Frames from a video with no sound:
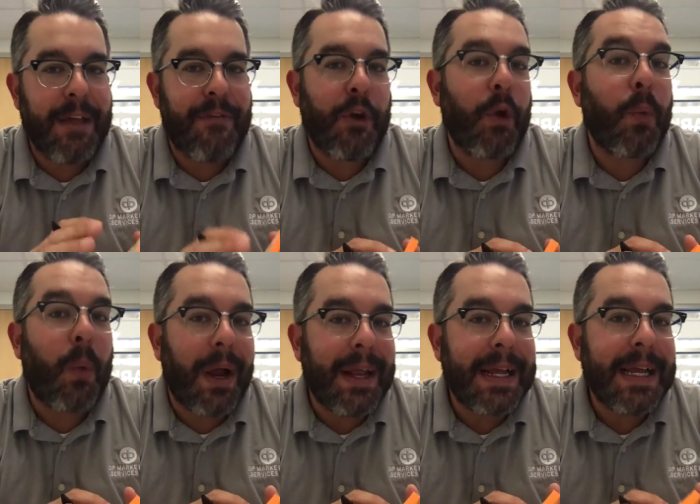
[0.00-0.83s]
if you're
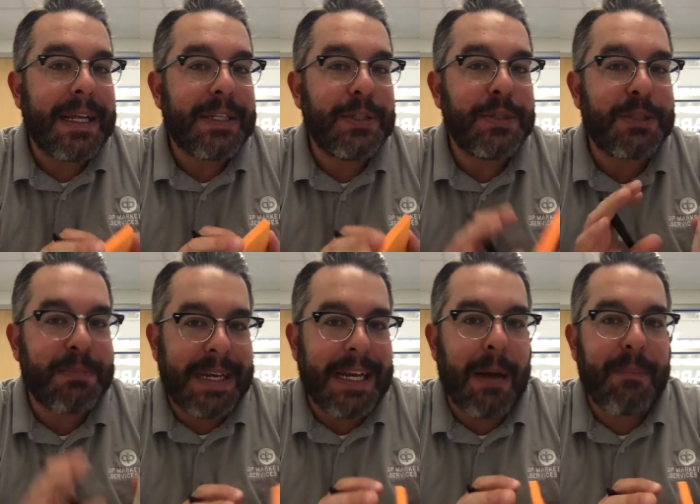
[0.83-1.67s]
wanting to
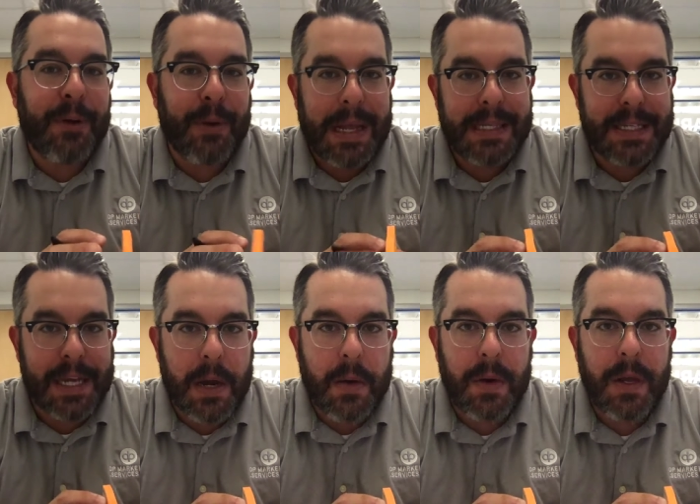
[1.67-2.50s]
speed up your
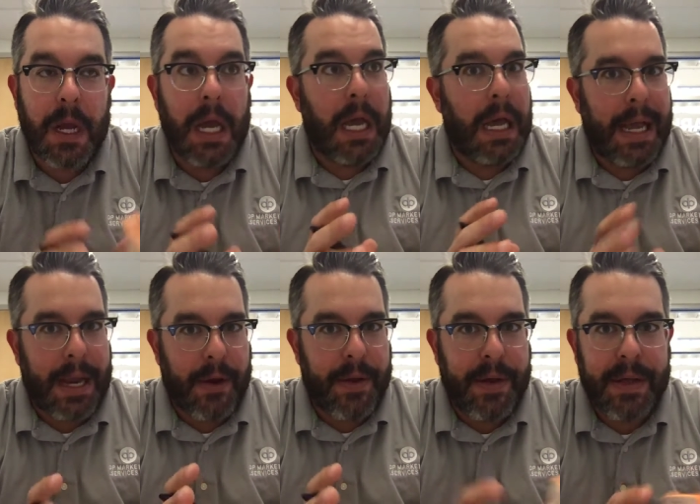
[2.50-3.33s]
SEO, I
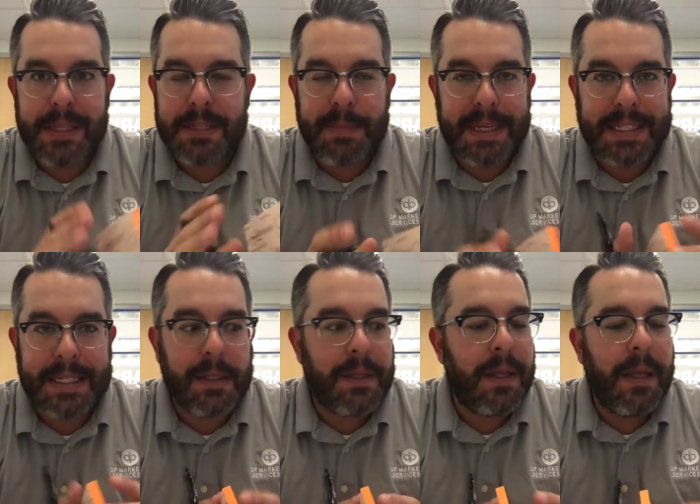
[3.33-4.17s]
hear you, it's a big
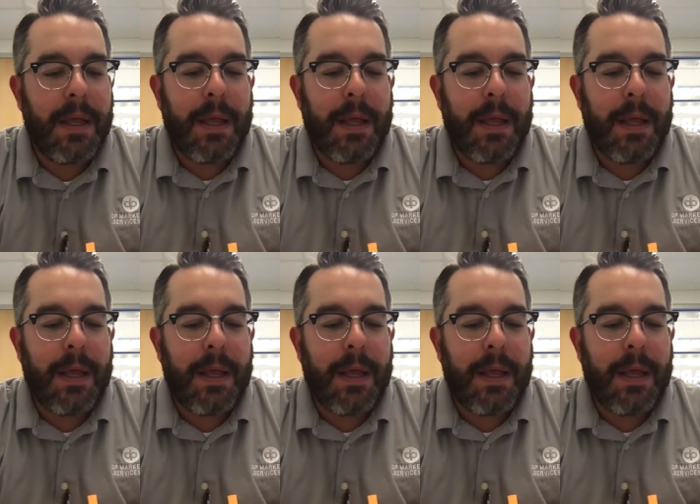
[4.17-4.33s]
deal.